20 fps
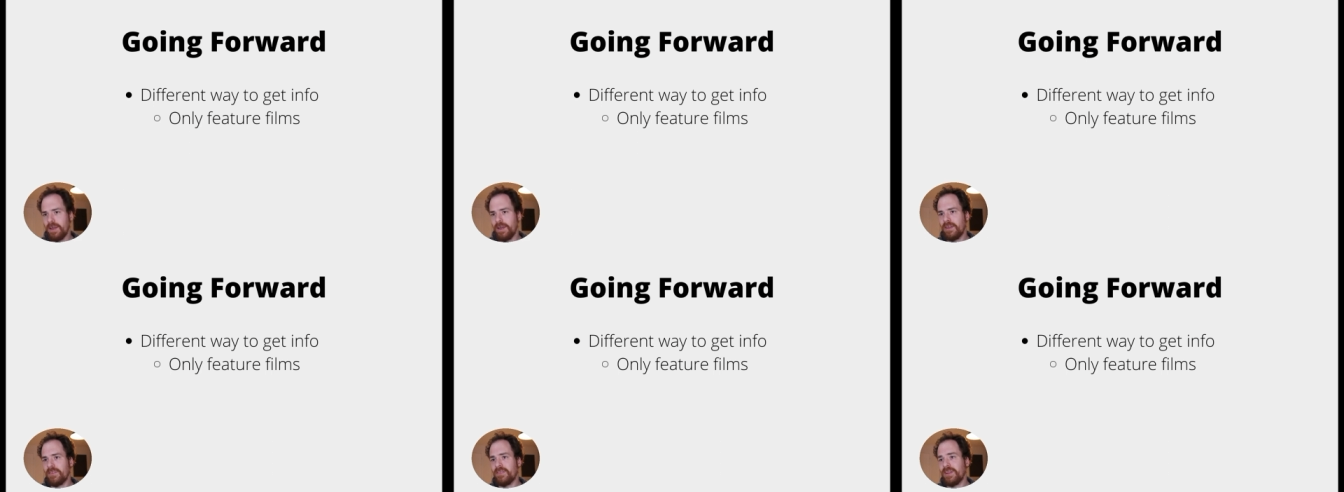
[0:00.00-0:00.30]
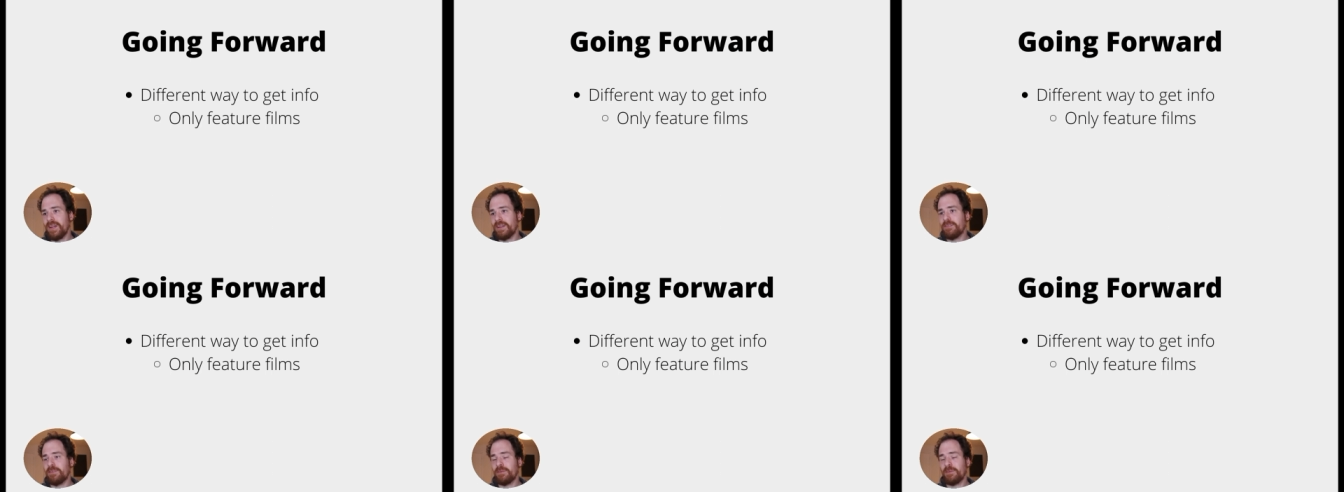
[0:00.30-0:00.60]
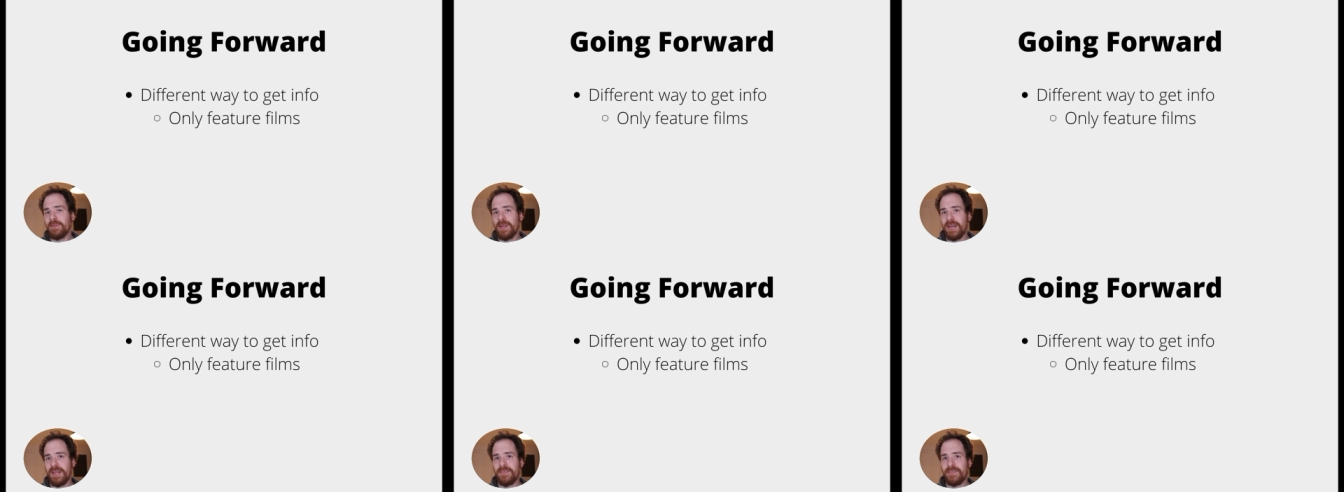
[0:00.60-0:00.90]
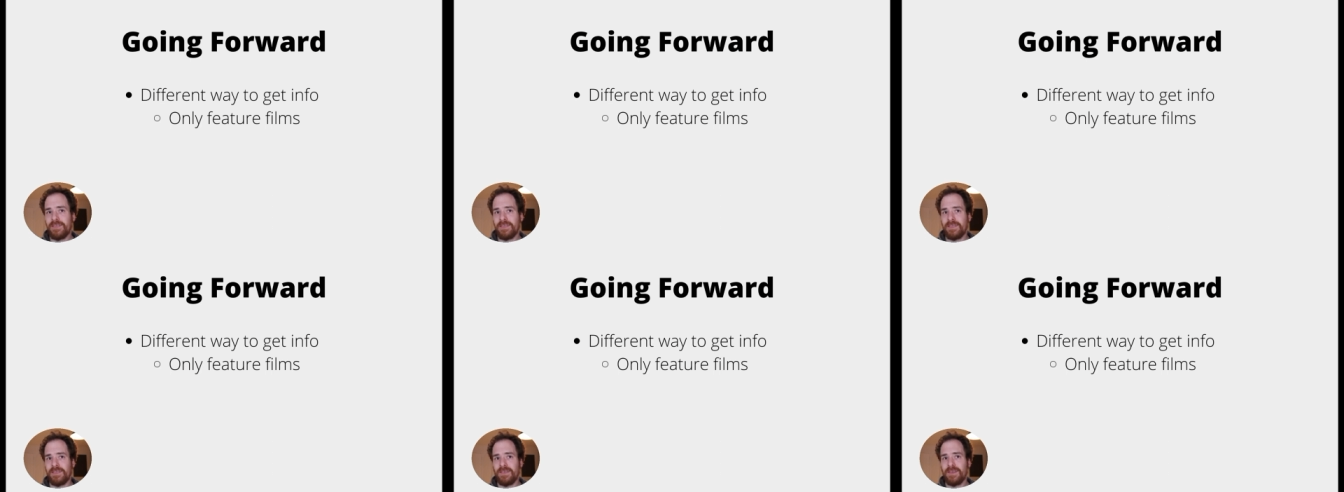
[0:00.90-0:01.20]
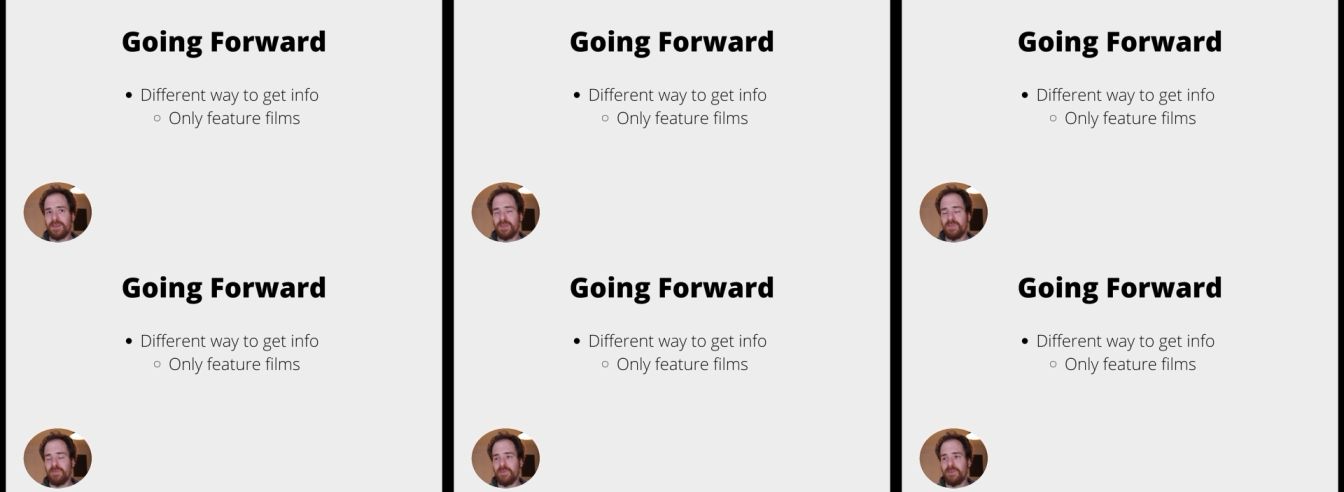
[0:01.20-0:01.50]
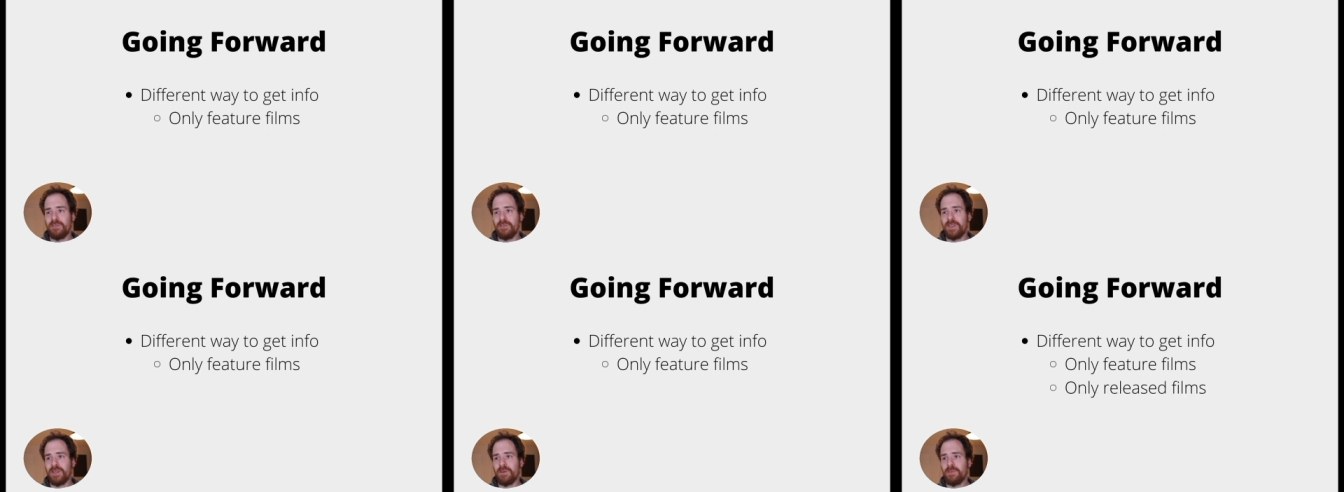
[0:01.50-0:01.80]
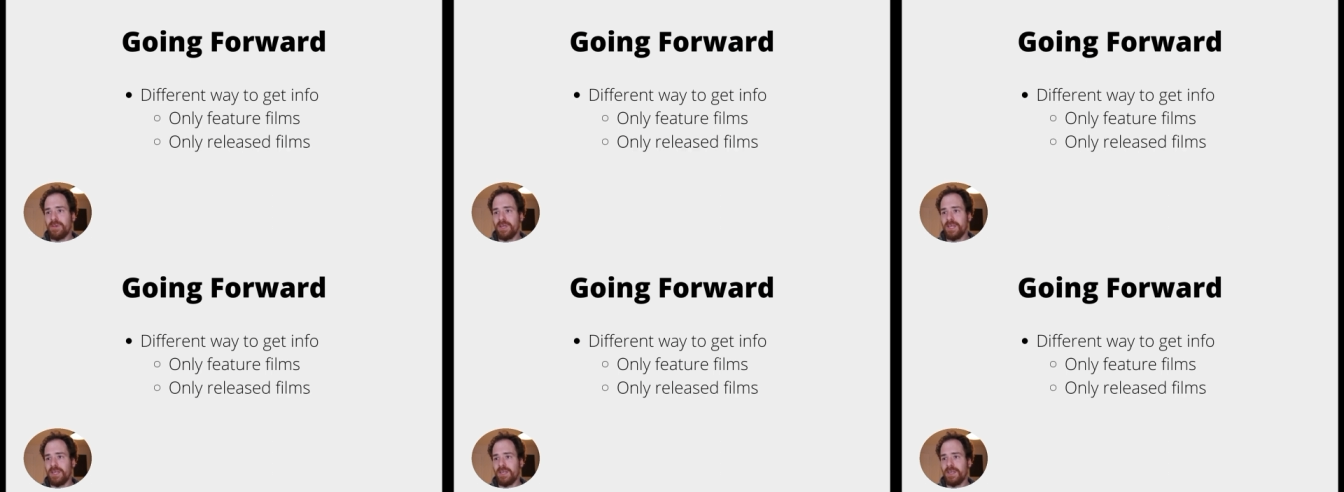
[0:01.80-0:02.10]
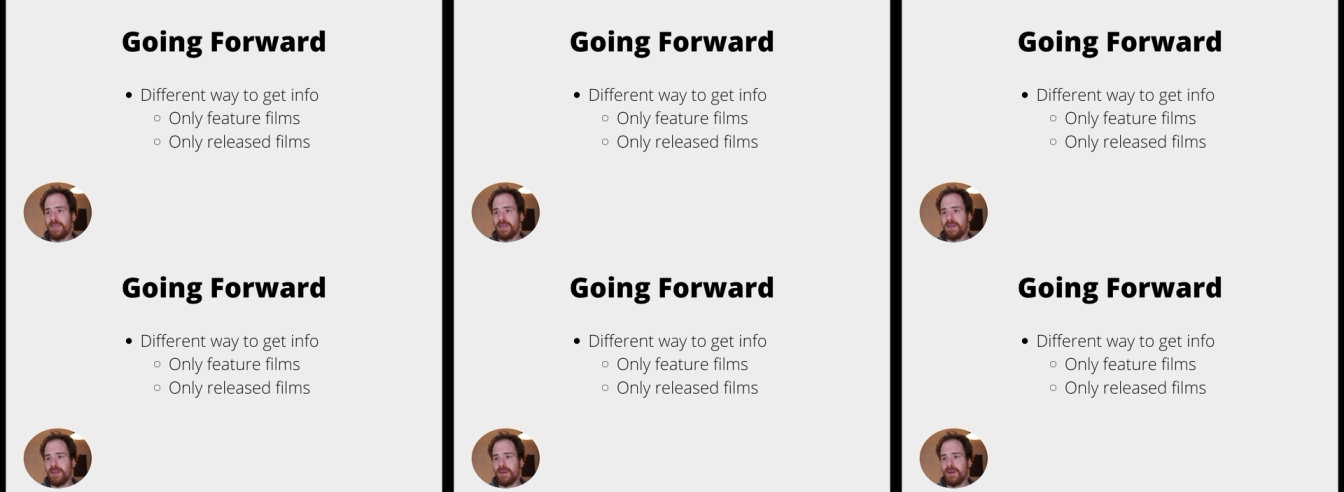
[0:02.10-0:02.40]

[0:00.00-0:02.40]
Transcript: Aside from that, the MovieDB